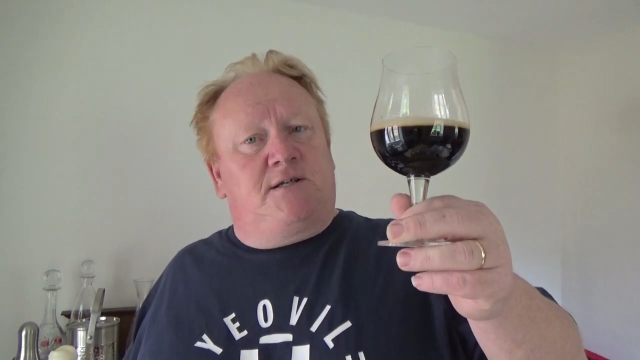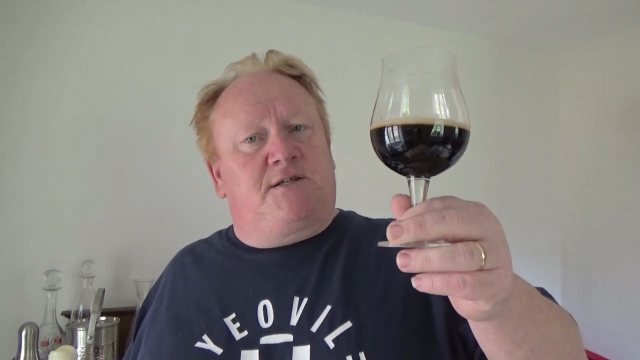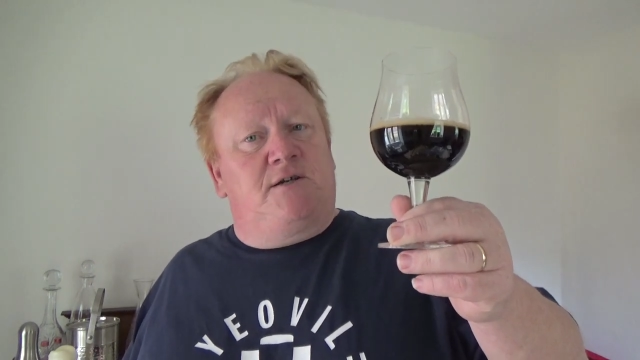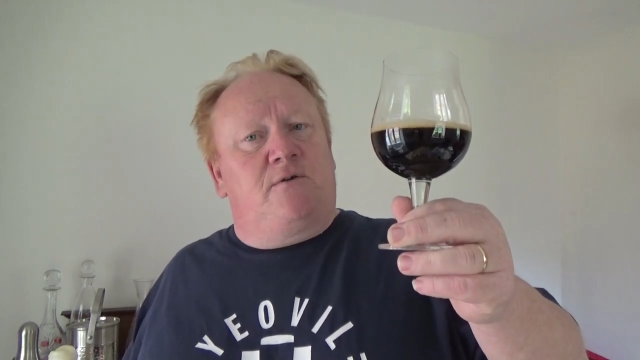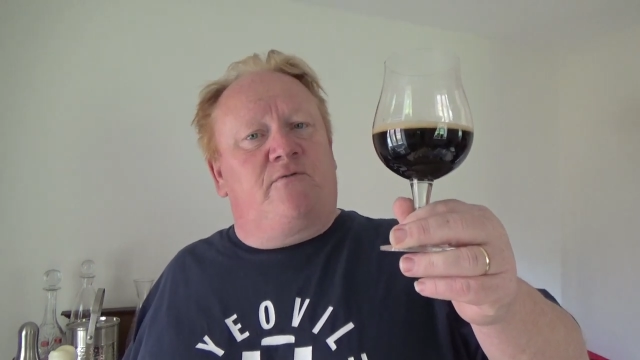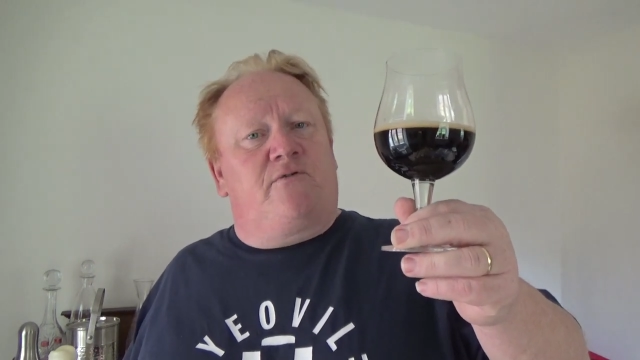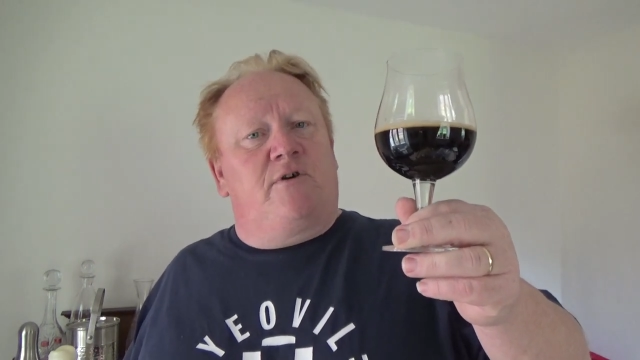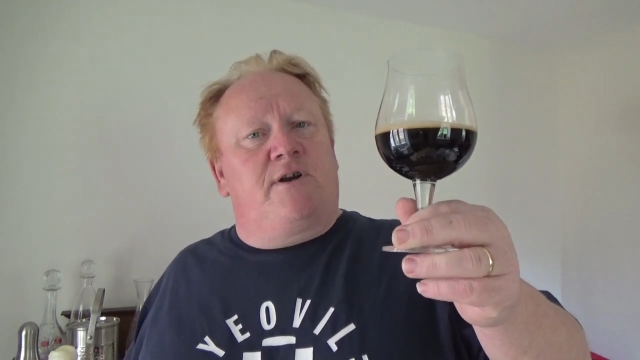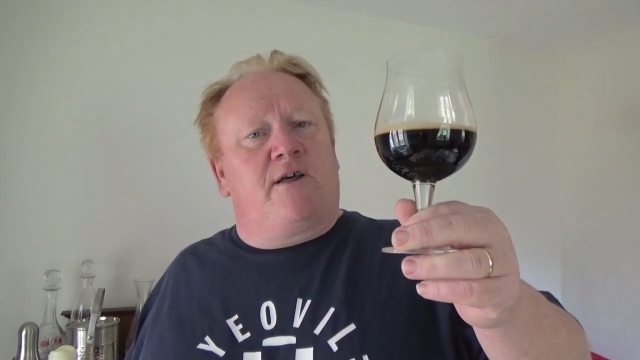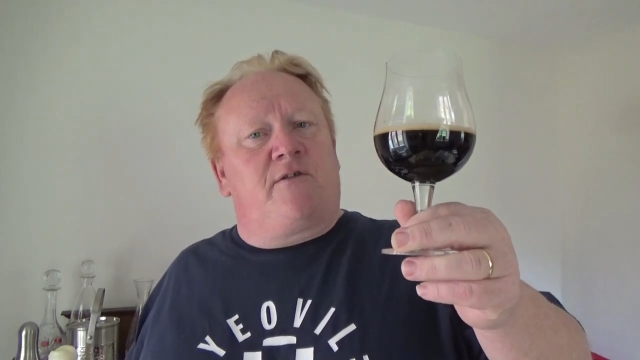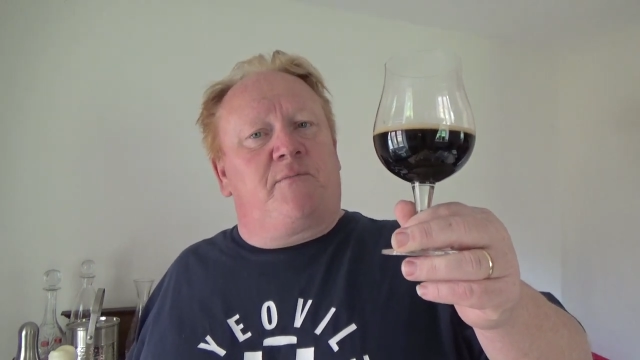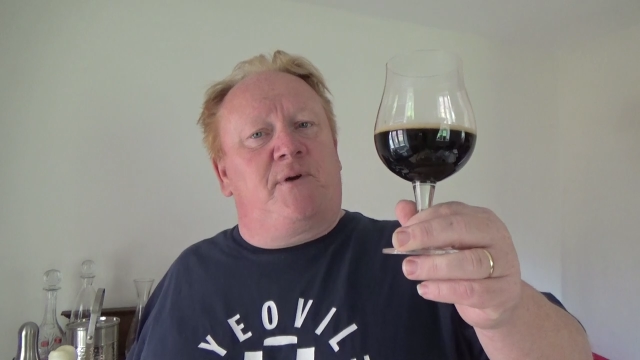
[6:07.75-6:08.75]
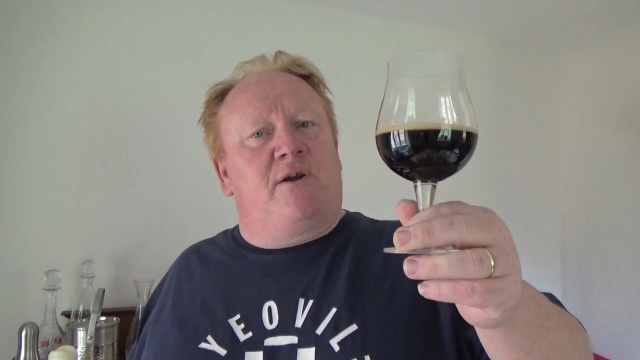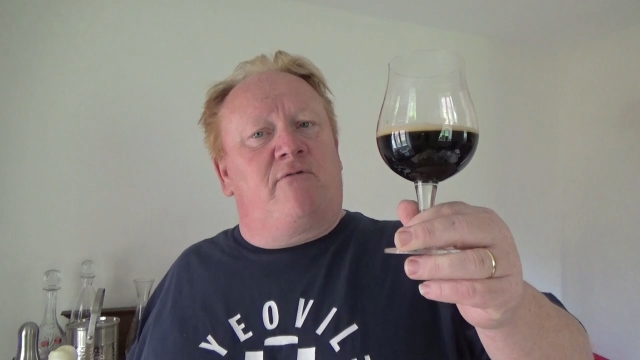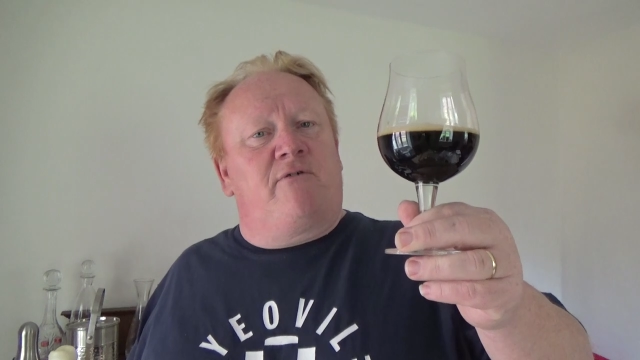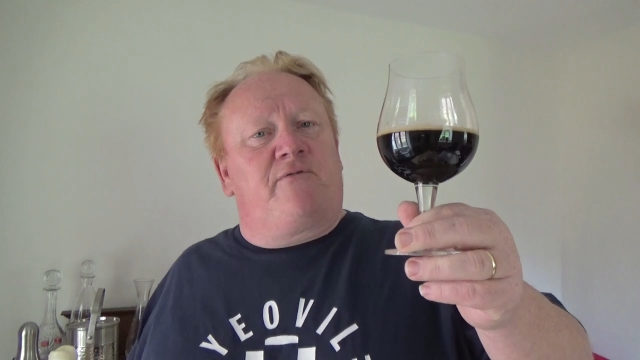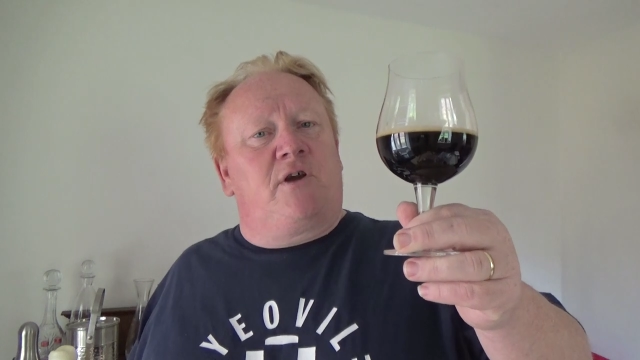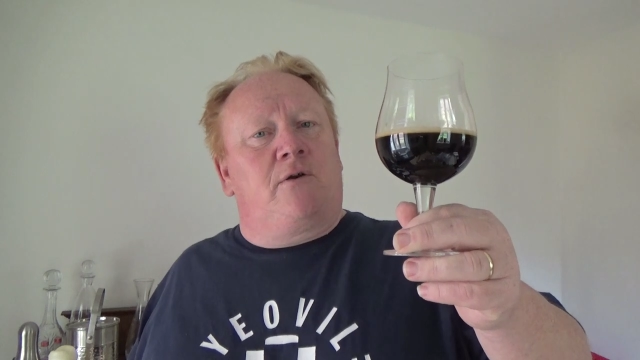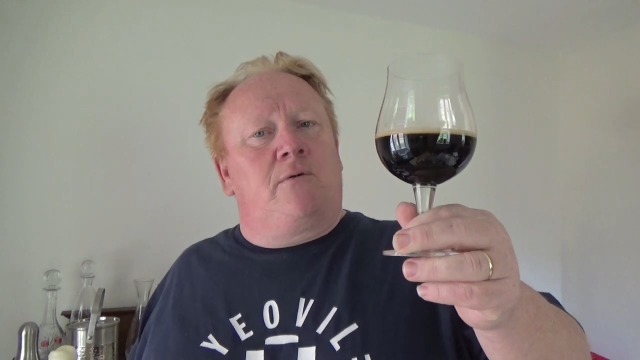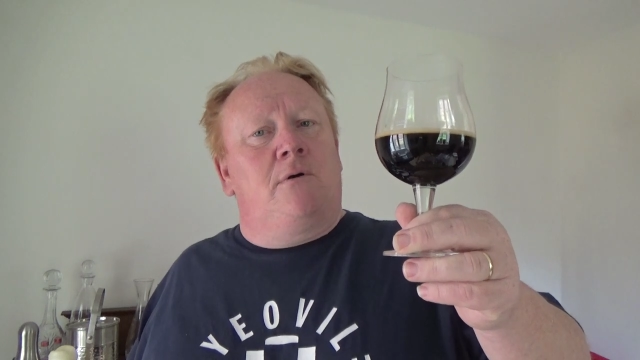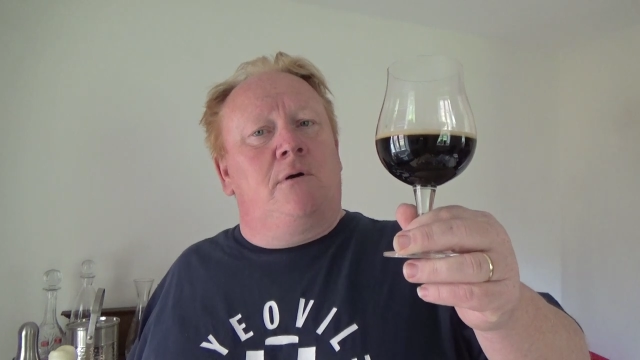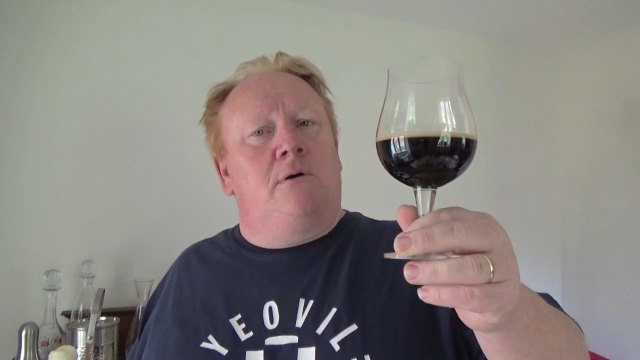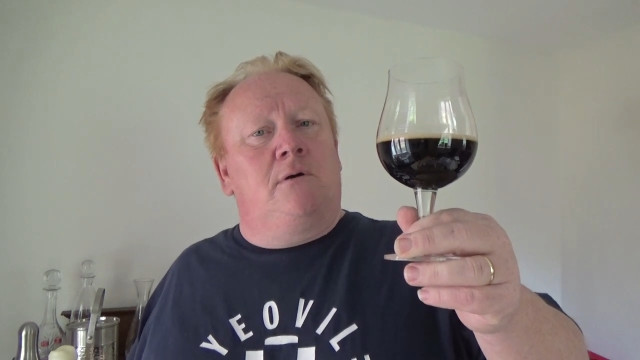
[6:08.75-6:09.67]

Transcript: soon for another beer review.